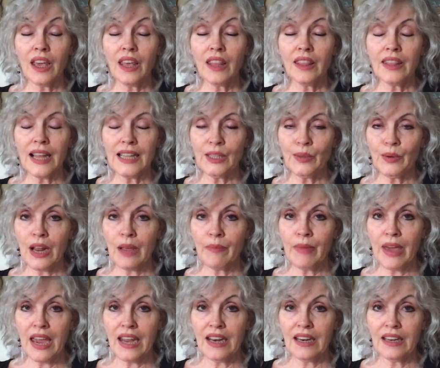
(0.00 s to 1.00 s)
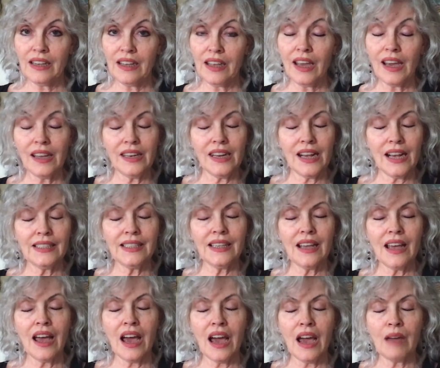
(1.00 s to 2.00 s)
That's what I made. And yes,
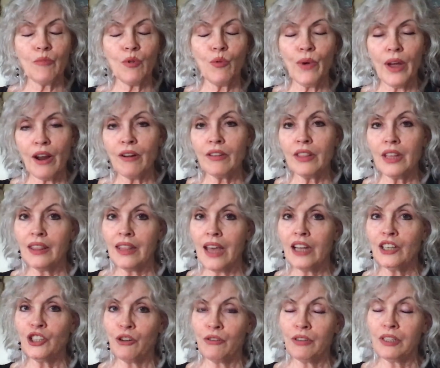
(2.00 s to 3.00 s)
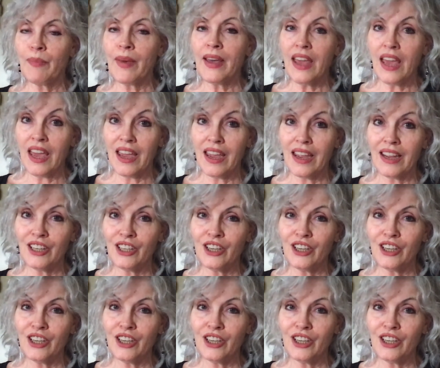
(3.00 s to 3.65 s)
I'm aware that that shows my age,